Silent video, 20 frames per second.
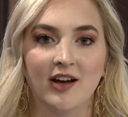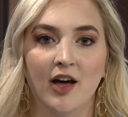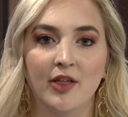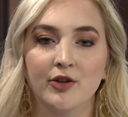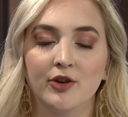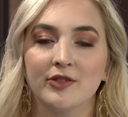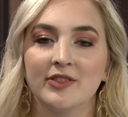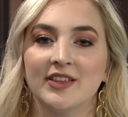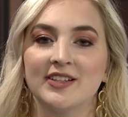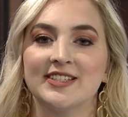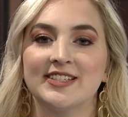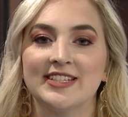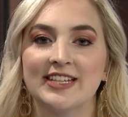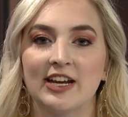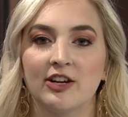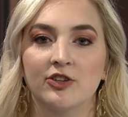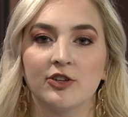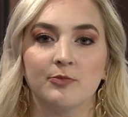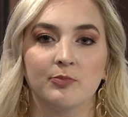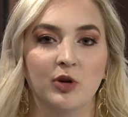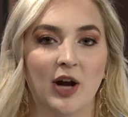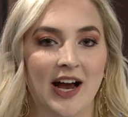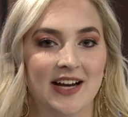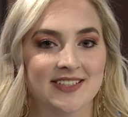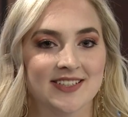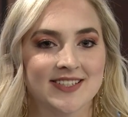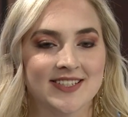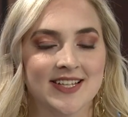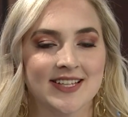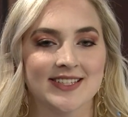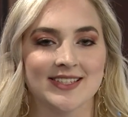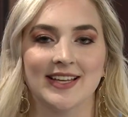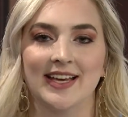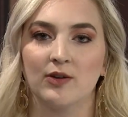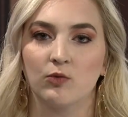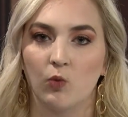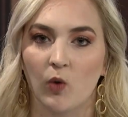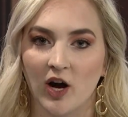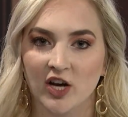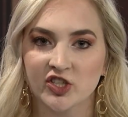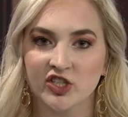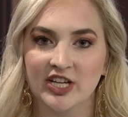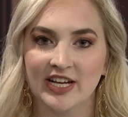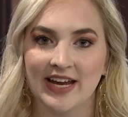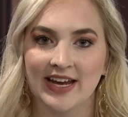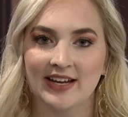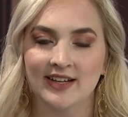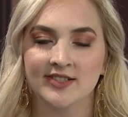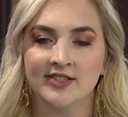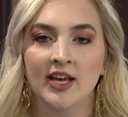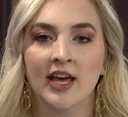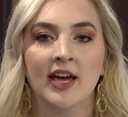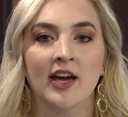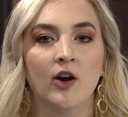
other than standard practices like washing hands